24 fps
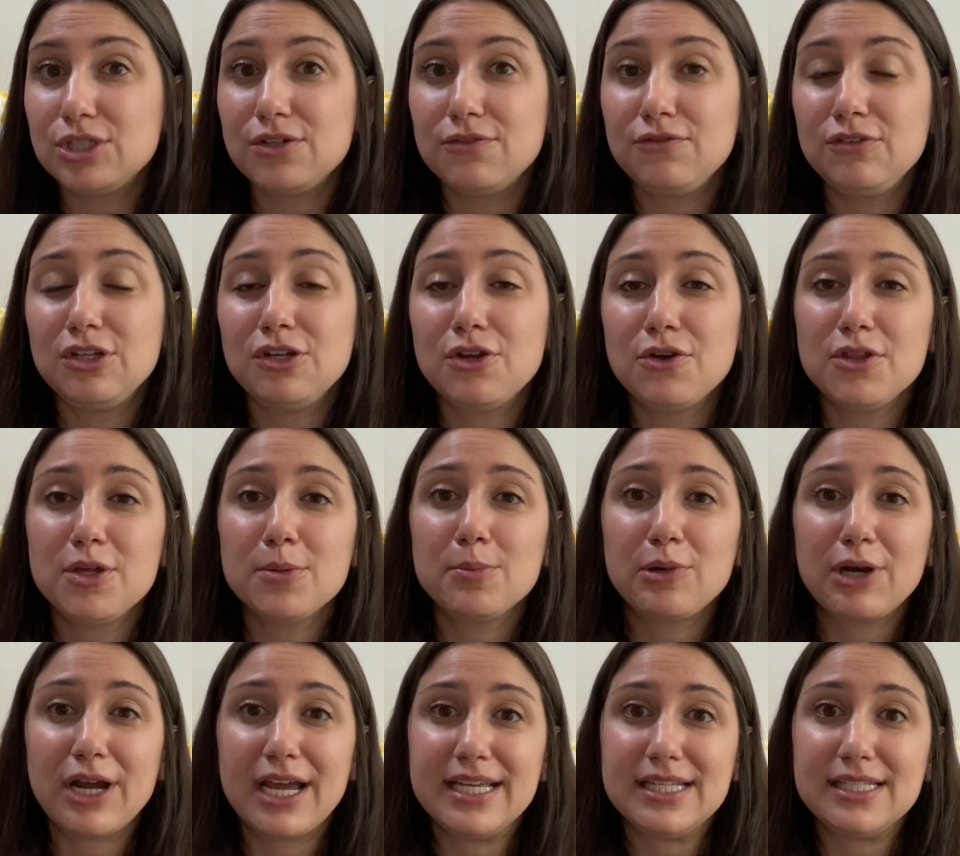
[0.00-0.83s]
if you know the
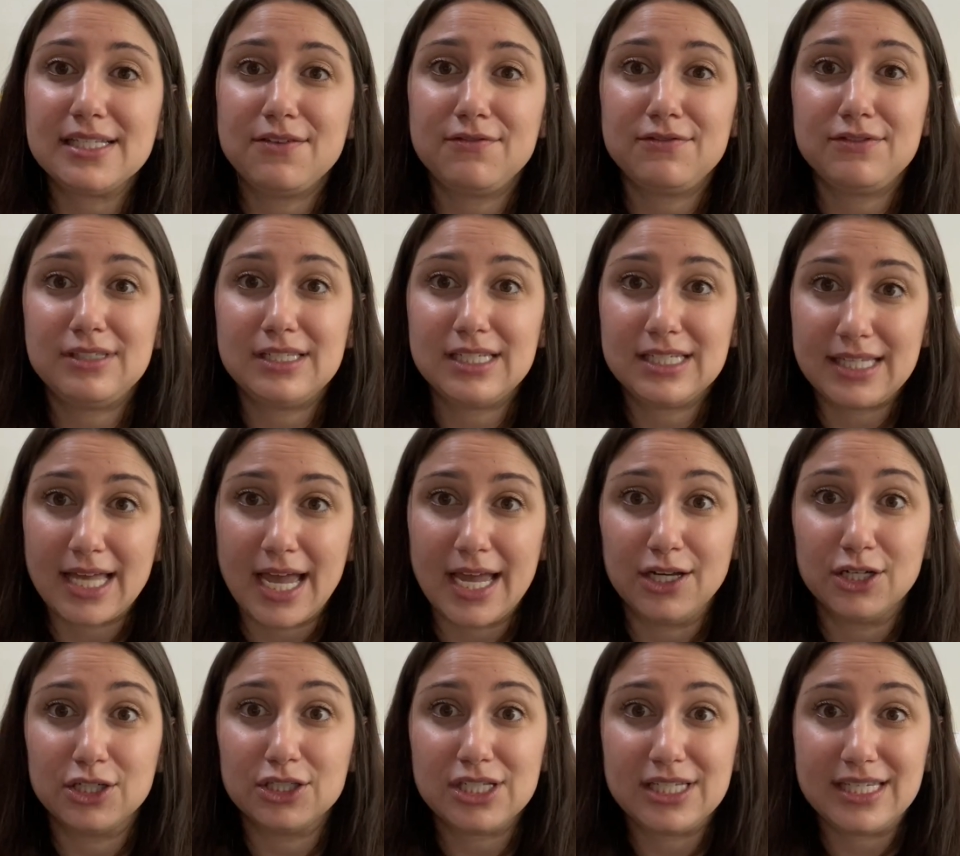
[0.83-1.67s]
price of
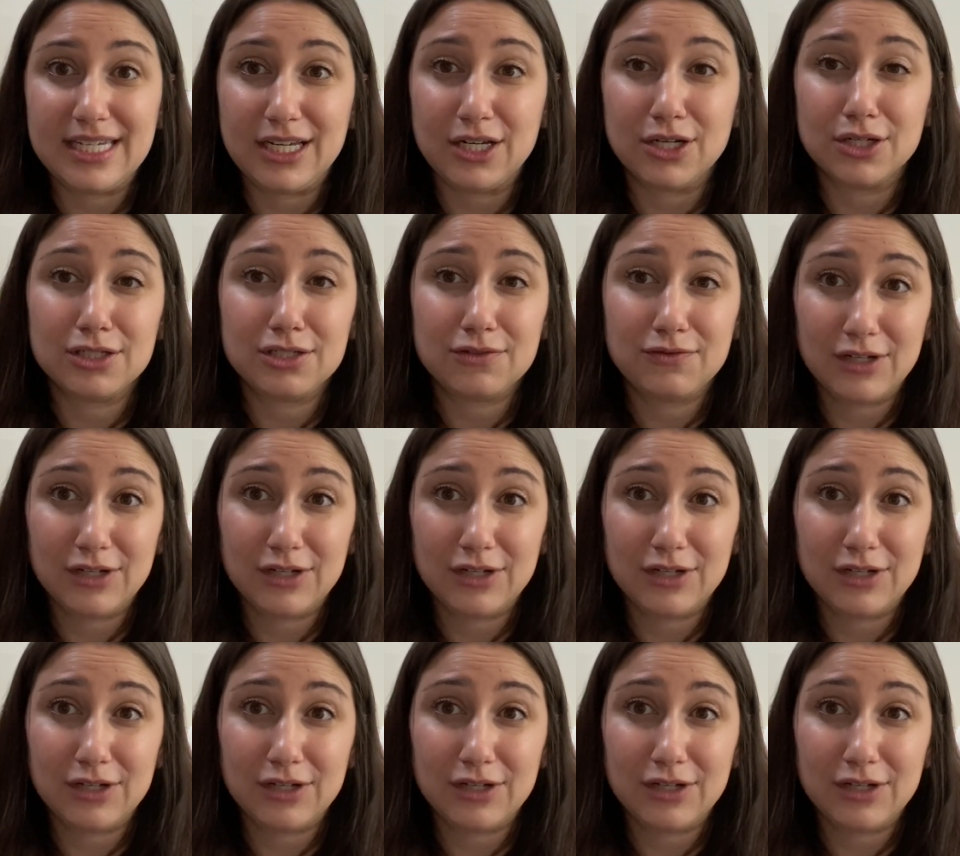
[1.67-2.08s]
designer sneakers